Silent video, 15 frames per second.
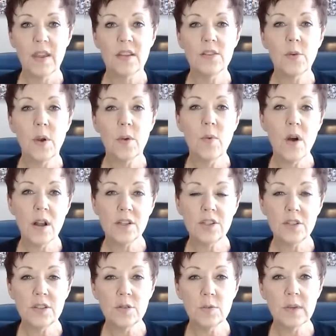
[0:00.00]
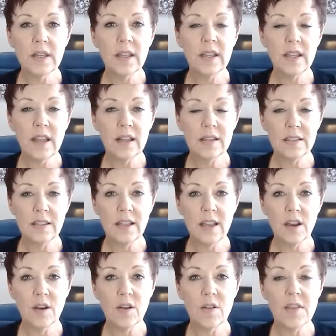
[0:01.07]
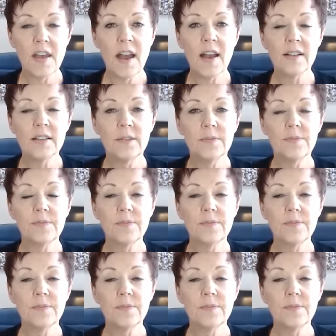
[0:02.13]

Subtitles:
So I want you to really get clear that